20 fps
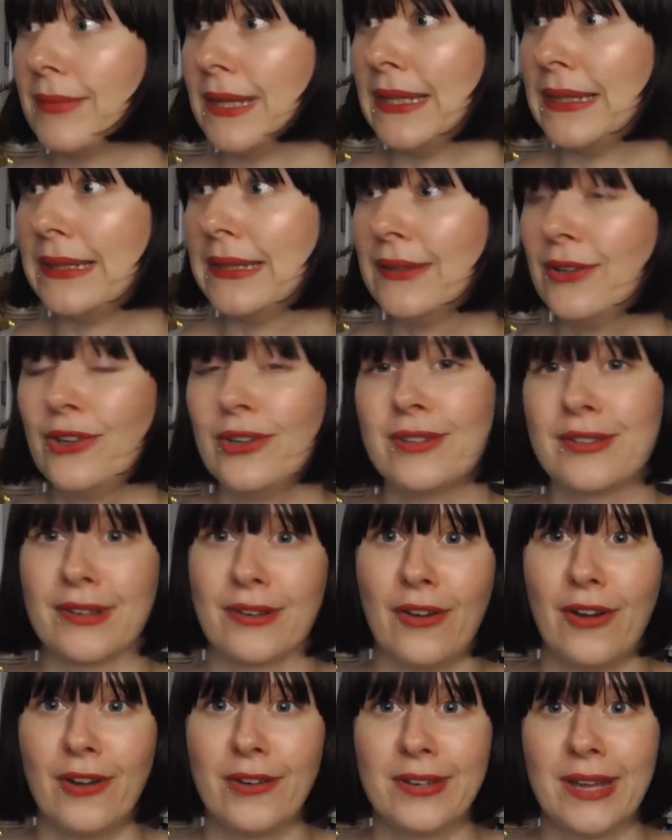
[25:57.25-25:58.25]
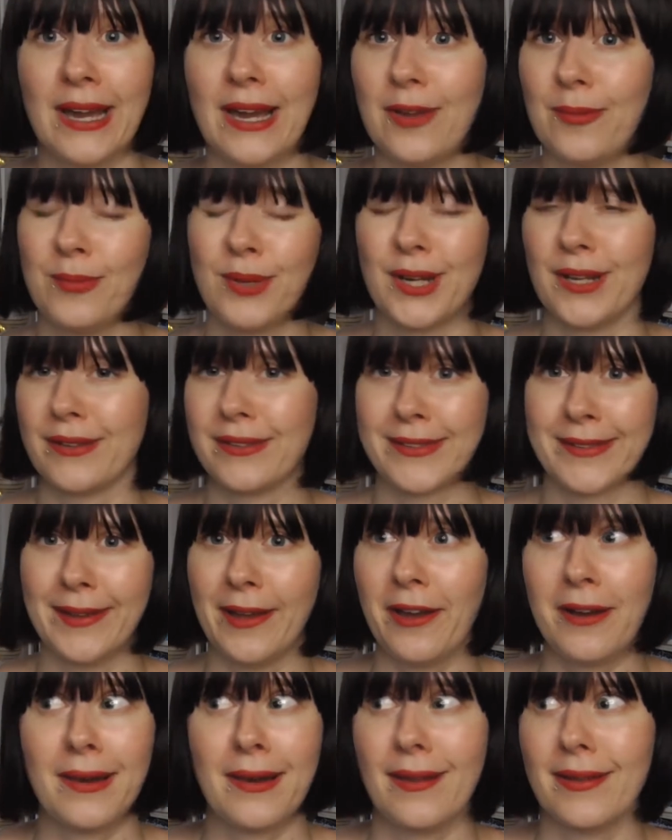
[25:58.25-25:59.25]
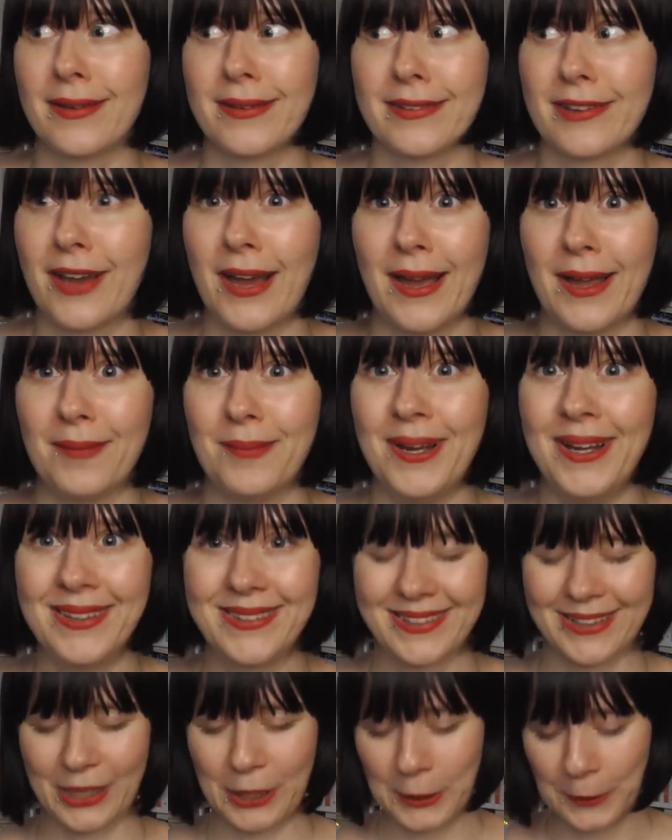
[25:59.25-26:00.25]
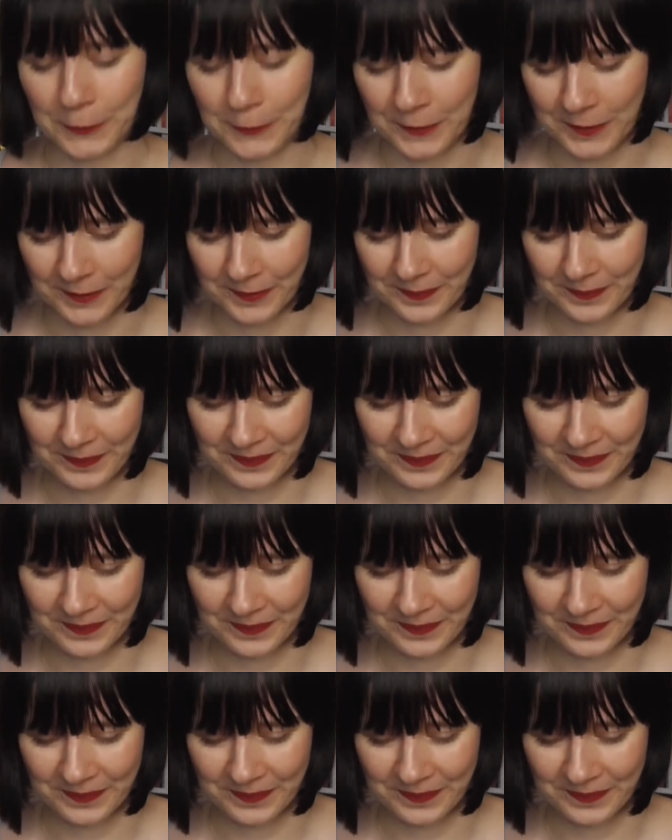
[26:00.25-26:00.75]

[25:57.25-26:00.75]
A year is a long time, but it's not a lot of time, so.